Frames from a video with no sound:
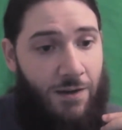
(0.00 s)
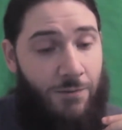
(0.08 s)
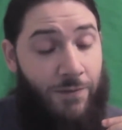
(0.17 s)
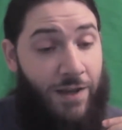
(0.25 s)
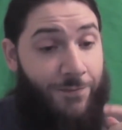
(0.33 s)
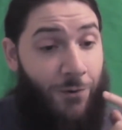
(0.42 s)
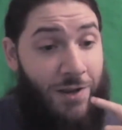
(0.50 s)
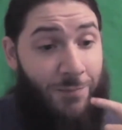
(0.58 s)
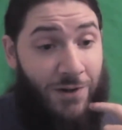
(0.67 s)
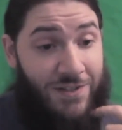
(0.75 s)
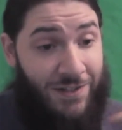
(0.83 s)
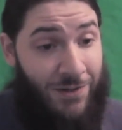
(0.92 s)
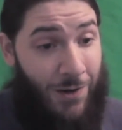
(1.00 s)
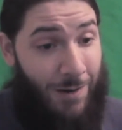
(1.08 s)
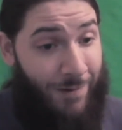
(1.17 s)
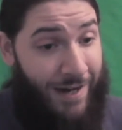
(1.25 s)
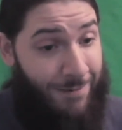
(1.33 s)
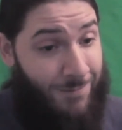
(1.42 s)
Yeah, 40-person
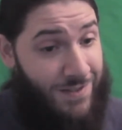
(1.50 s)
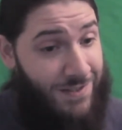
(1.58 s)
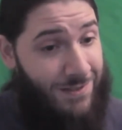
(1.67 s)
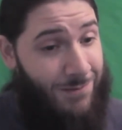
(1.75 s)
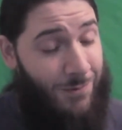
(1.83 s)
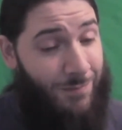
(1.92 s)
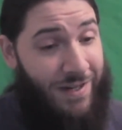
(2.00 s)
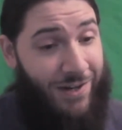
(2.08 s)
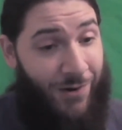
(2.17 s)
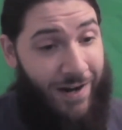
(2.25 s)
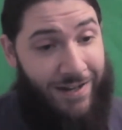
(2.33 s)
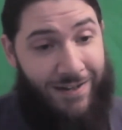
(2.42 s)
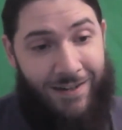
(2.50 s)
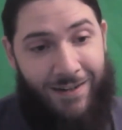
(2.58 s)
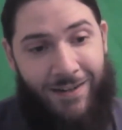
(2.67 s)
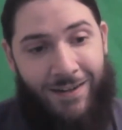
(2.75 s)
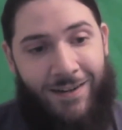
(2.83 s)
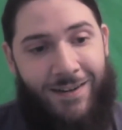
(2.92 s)
co-op games would be great.
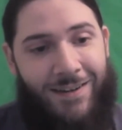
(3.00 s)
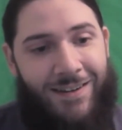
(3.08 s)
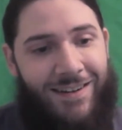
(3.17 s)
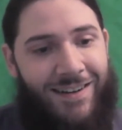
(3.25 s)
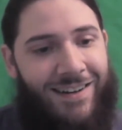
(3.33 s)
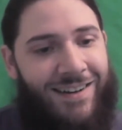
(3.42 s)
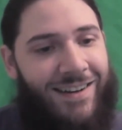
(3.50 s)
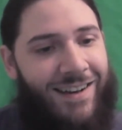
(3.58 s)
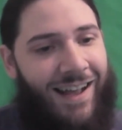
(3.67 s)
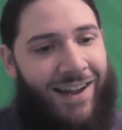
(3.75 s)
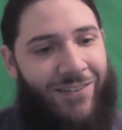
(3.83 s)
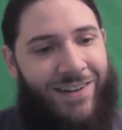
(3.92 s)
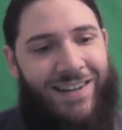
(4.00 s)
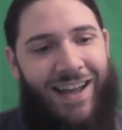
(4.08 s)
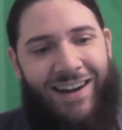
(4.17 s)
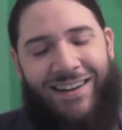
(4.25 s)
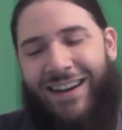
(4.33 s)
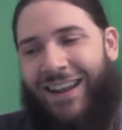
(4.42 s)
I
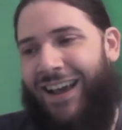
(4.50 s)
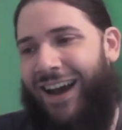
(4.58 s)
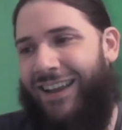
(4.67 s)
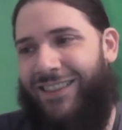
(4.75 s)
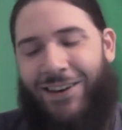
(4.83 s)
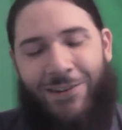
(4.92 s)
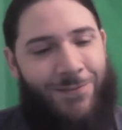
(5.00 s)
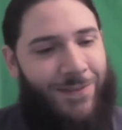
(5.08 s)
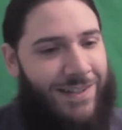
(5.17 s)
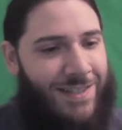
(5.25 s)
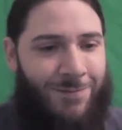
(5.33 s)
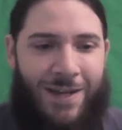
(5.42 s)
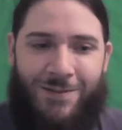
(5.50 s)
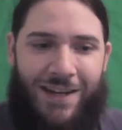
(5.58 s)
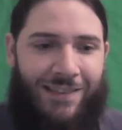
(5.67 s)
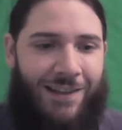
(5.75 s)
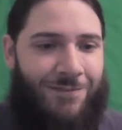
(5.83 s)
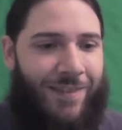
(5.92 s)
love. Sometimes I
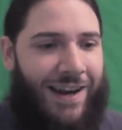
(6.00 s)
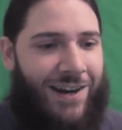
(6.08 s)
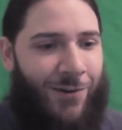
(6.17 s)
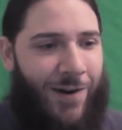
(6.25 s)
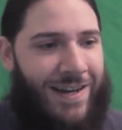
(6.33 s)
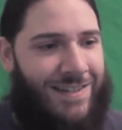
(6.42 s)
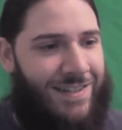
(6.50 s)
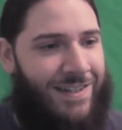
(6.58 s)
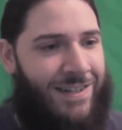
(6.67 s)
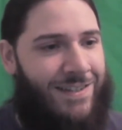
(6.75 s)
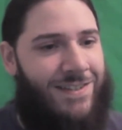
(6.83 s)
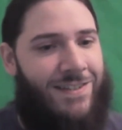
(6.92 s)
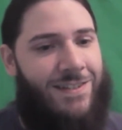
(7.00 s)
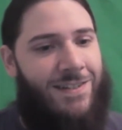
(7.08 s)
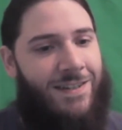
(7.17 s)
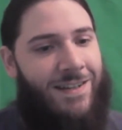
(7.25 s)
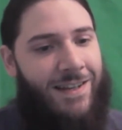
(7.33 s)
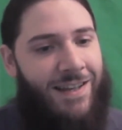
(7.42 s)
love that craziness,
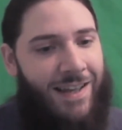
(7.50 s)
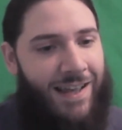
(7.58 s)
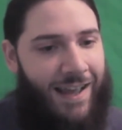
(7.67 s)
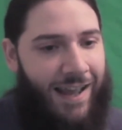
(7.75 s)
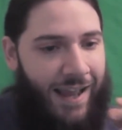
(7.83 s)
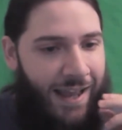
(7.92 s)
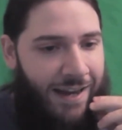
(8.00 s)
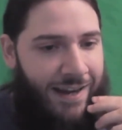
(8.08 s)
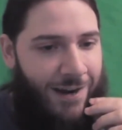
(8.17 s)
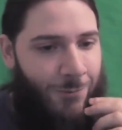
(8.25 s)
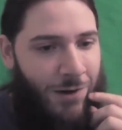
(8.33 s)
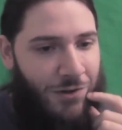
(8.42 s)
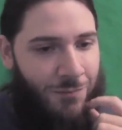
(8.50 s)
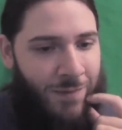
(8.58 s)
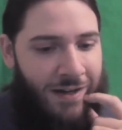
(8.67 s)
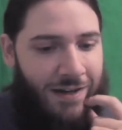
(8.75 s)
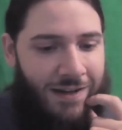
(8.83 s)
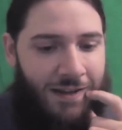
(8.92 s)
and I welcome
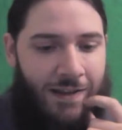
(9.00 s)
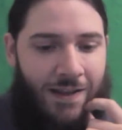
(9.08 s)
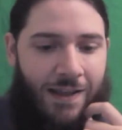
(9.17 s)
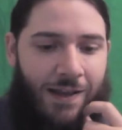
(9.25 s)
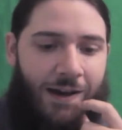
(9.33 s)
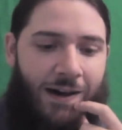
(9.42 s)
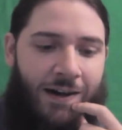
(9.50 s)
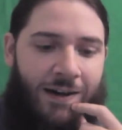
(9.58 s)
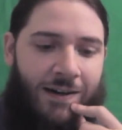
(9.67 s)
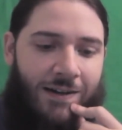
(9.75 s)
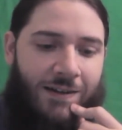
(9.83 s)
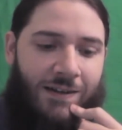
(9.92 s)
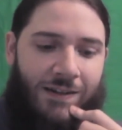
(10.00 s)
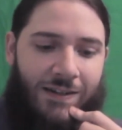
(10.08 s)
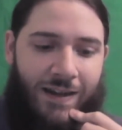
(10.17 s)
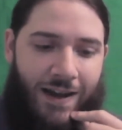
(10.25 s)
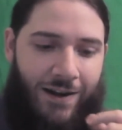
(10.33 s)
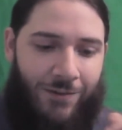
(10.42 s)
it.
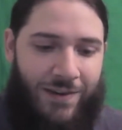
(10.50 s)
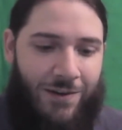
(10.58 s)
God,